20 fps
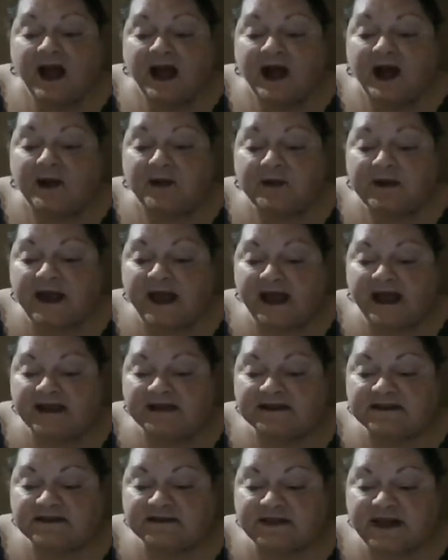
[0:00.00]

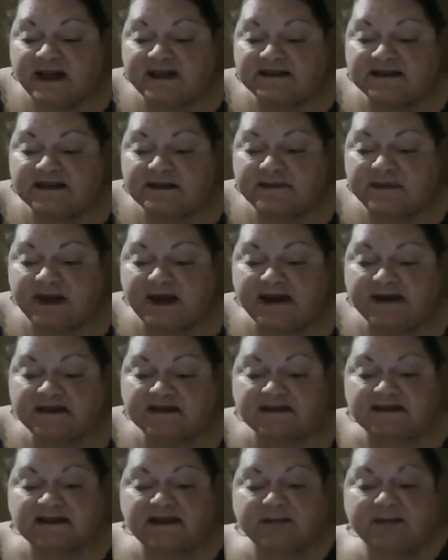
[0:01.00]
Okay, so that's the Pink
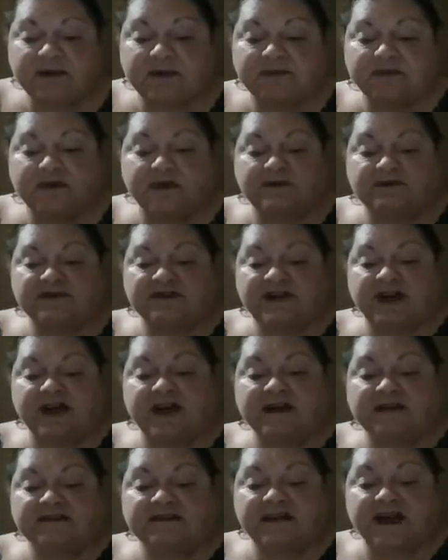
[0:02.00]
Slipper
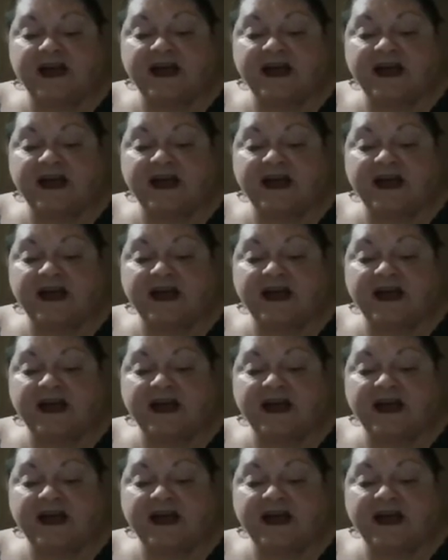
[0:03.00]
Project.